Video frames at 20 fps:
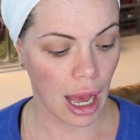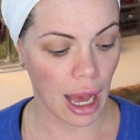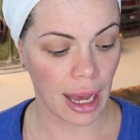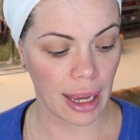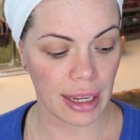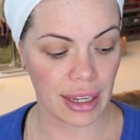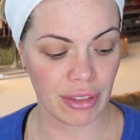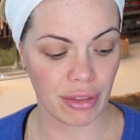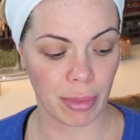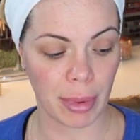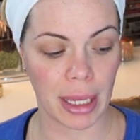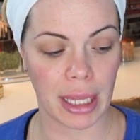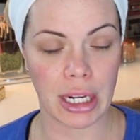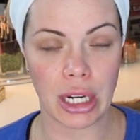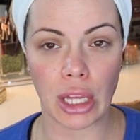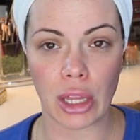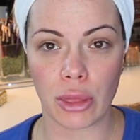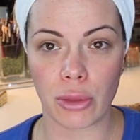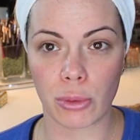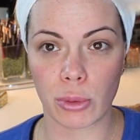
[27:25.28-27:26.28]
I have been
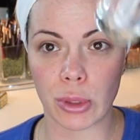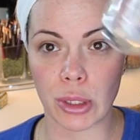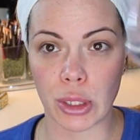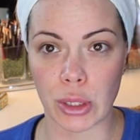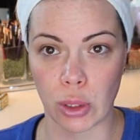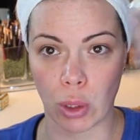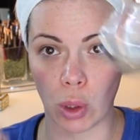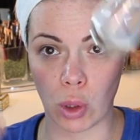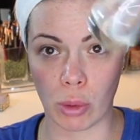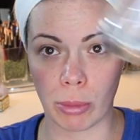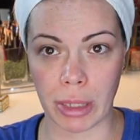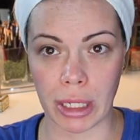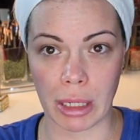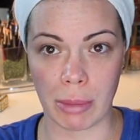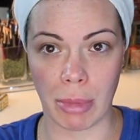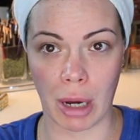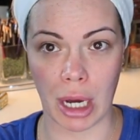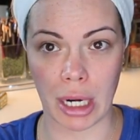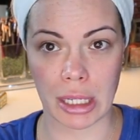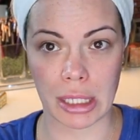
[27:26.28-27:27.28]
through so
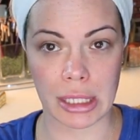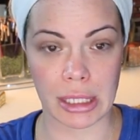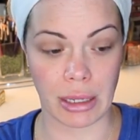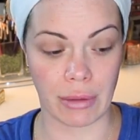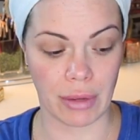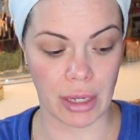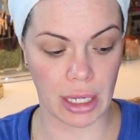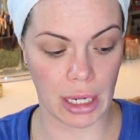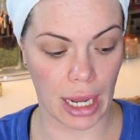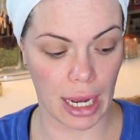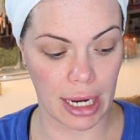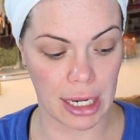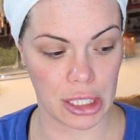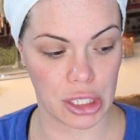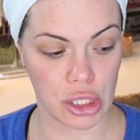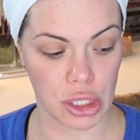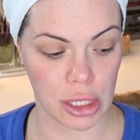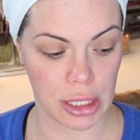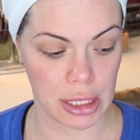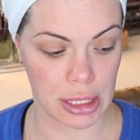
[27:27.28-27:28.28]
many bottles of it, I
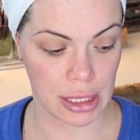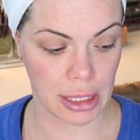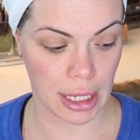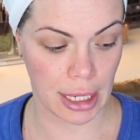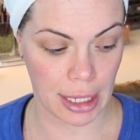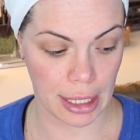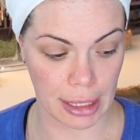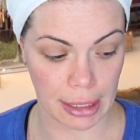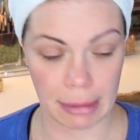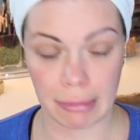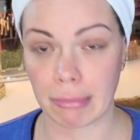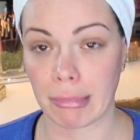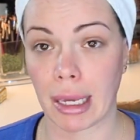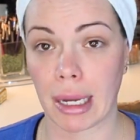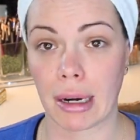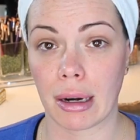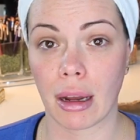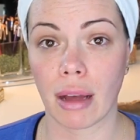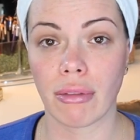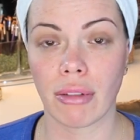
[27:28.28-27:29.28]
just can't
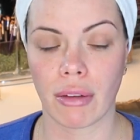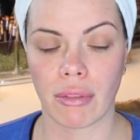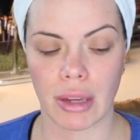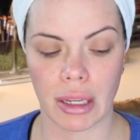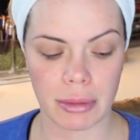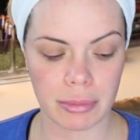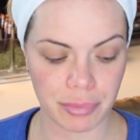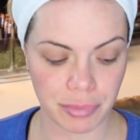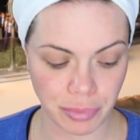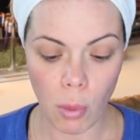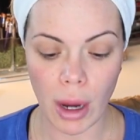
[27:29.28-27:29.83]
get enough of it.